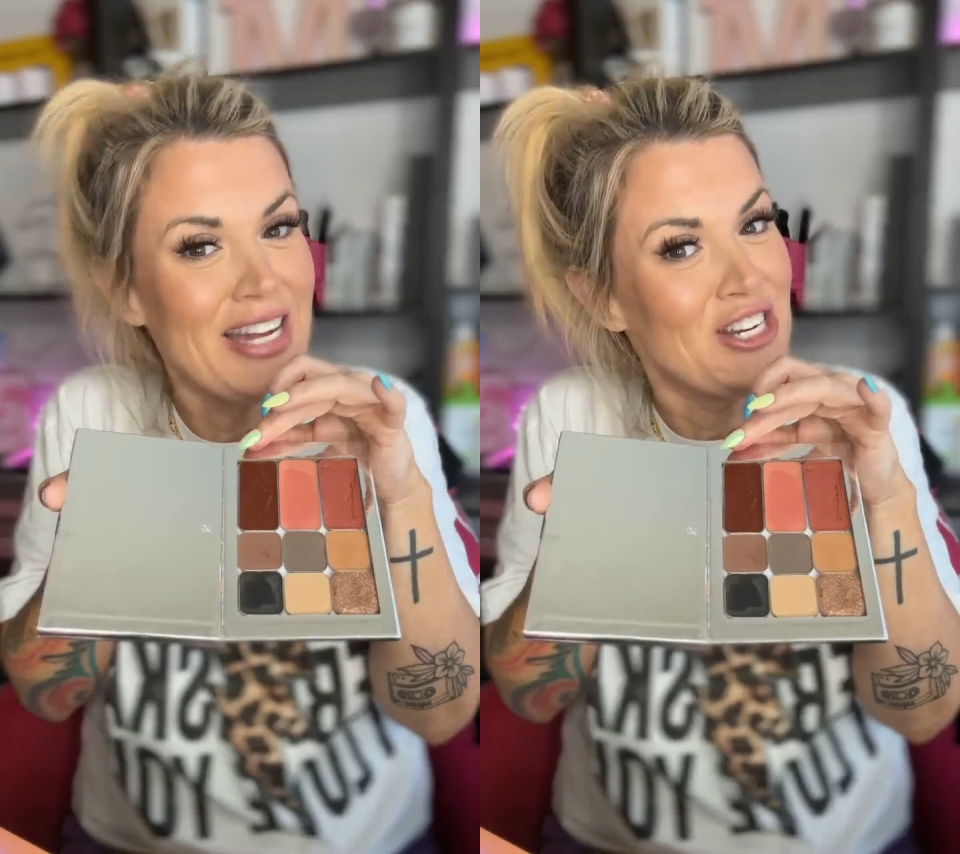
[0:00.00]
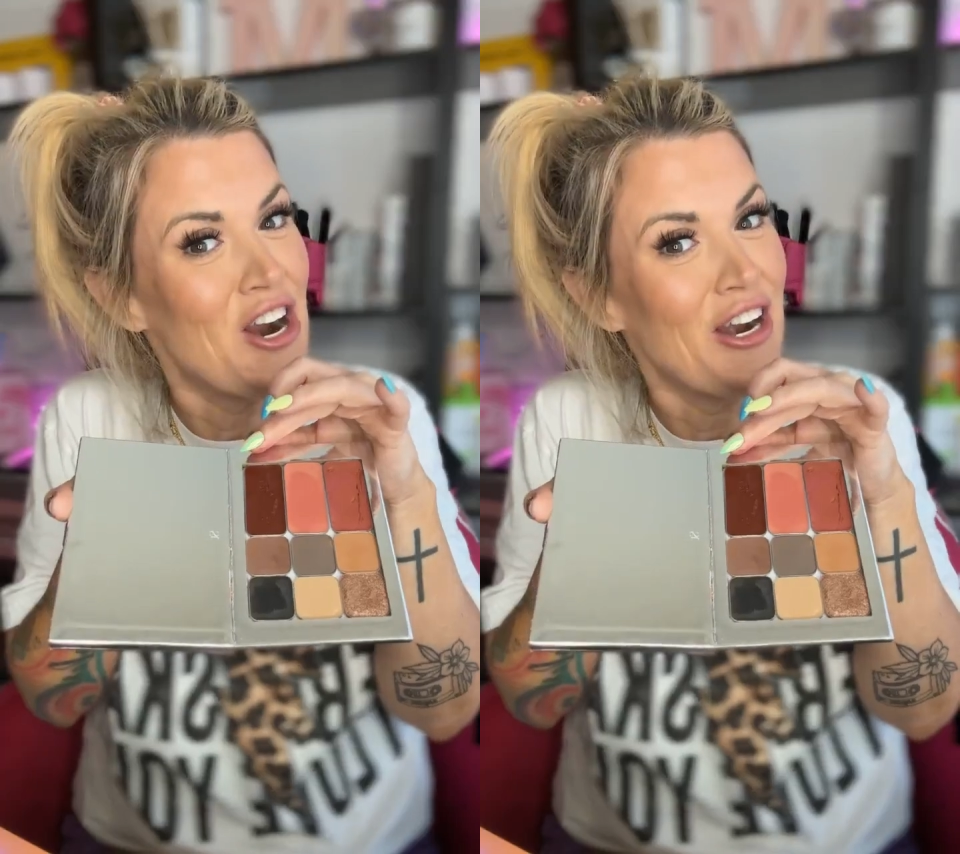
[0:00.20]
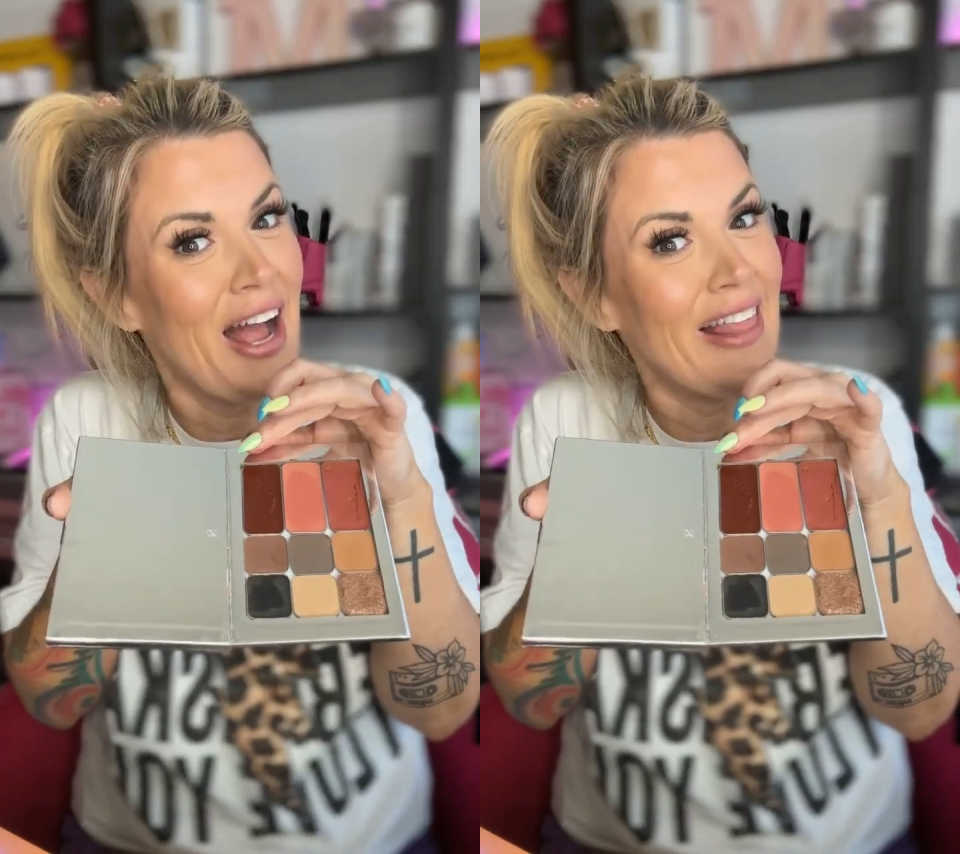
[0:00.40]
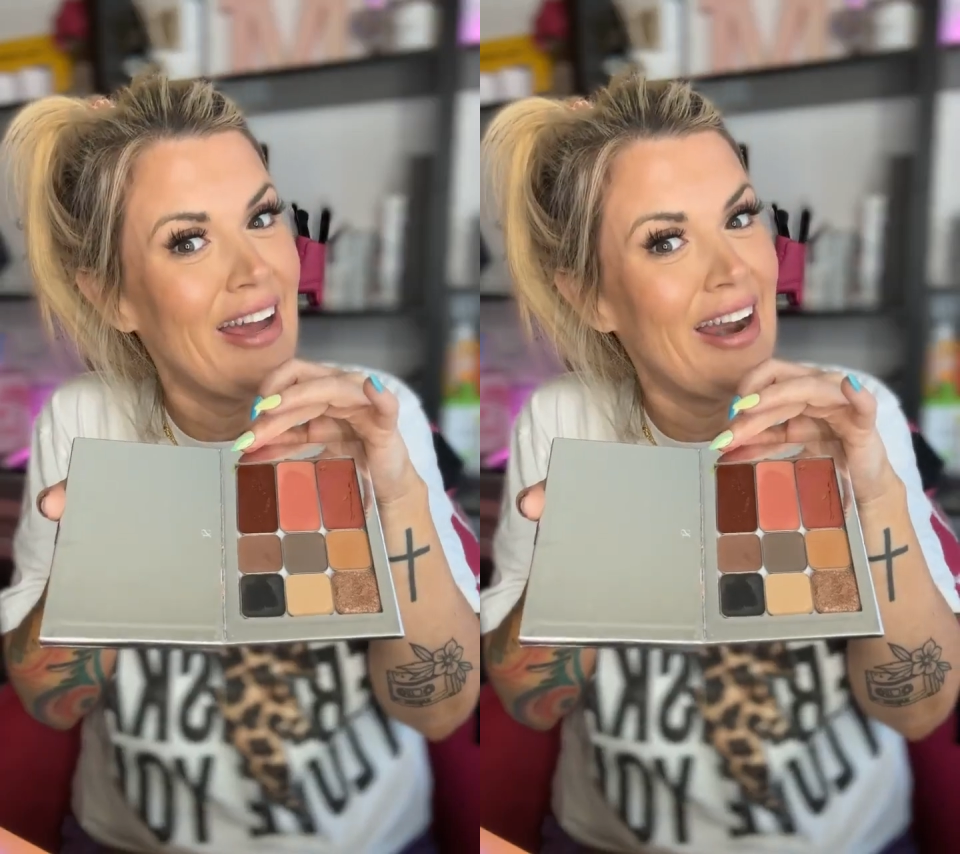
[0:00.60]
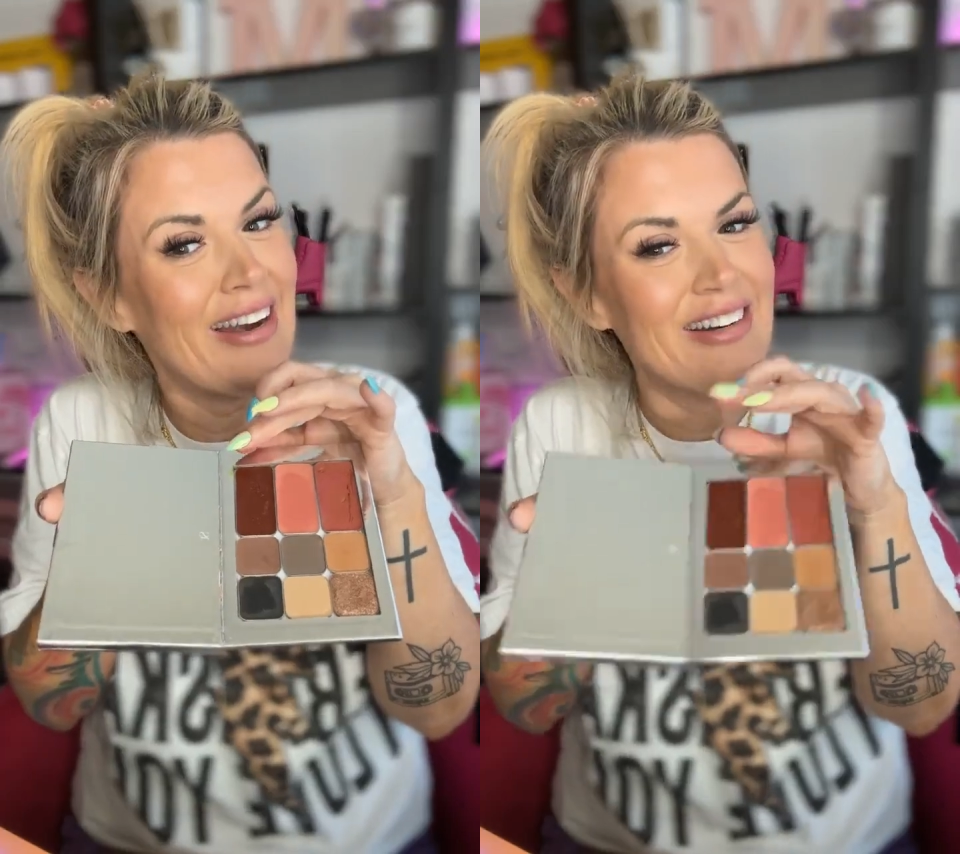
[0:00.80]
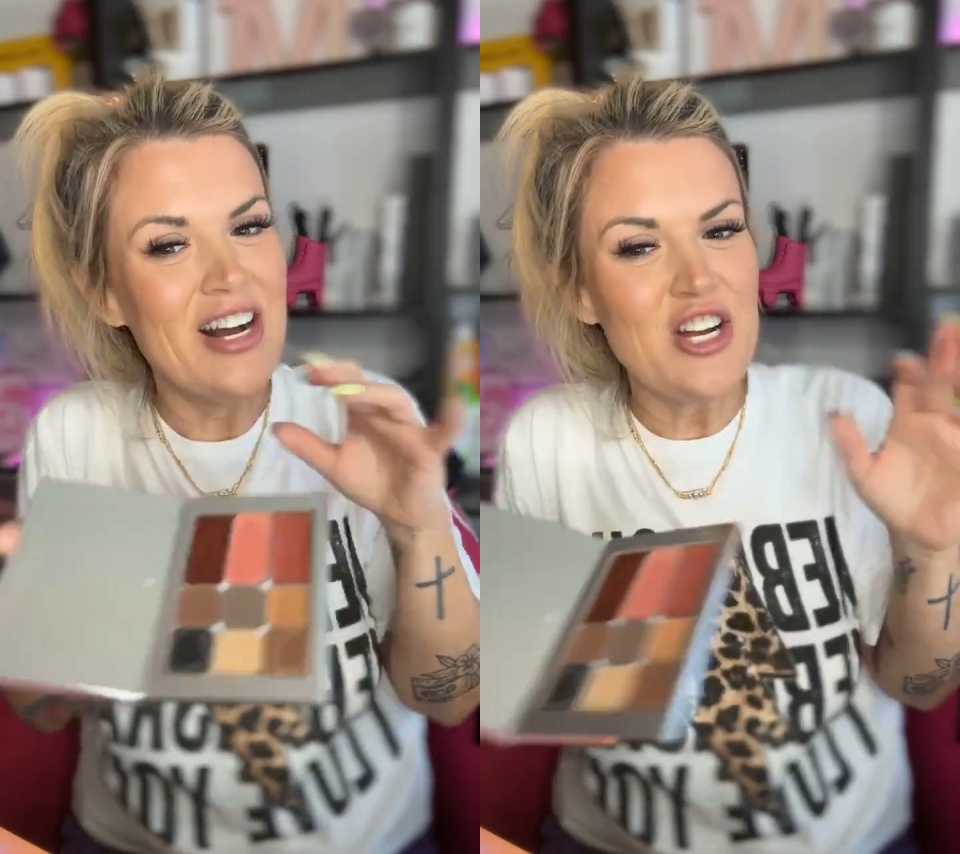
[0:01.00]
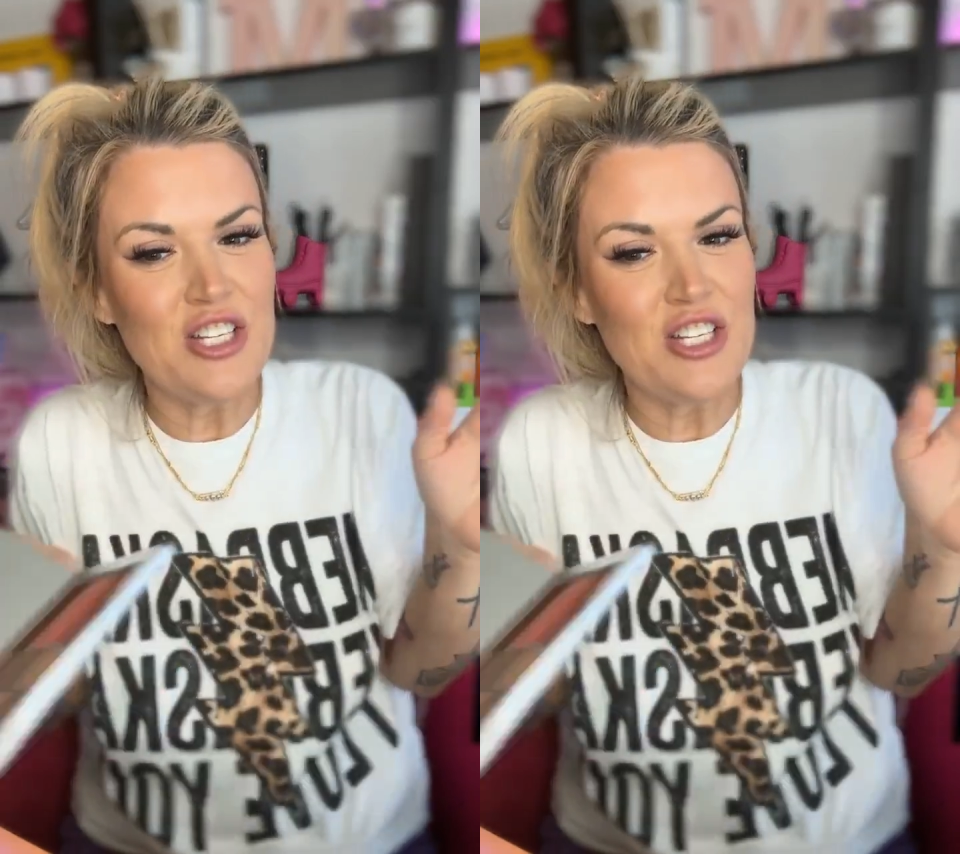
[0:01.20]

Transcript: that dark color.